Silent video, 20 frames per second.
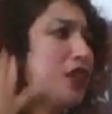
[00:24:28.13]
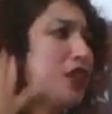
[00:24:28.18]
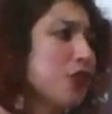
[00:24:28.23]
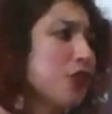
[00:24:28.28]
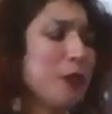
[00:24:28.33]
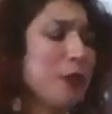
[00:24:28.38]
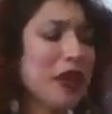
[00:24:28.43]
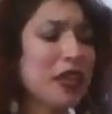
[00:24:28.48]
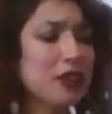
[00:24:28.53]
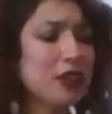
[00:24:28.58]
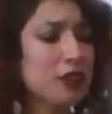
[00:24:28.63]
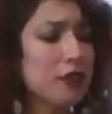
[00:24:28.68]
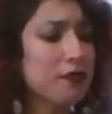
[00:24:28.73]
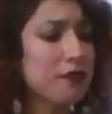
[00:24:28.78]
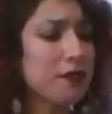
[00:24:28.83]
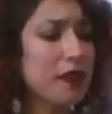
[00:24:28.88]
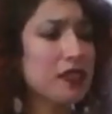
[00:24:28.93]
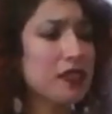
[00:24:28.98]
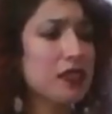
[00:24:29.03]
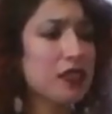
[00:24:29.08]
either paint
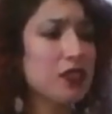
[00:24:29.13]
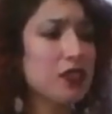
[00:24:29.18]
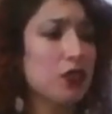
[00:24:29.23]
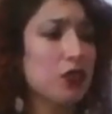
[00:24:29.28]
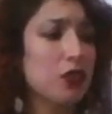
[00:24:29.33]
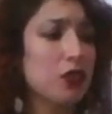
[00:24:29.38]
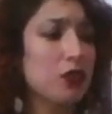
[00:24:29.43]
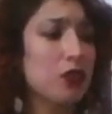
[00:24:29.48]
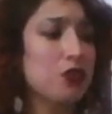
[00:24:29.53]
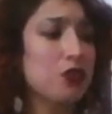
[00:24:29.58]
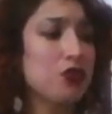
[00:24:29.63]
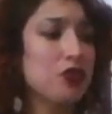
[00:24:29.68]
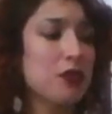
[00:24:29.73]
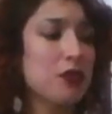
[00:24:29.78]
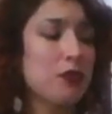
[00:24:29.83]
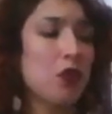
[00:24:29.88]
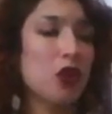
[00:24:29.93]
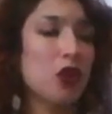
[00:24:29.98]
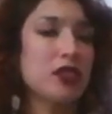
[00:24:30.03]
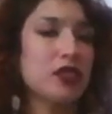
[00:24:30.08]
their faces or
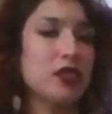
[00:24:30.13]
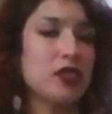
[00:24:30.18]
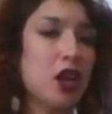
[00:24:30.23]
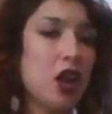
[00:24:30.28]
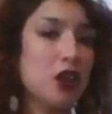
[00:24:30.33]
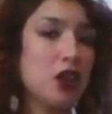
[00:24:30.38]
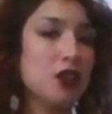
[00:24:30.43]
use it more as a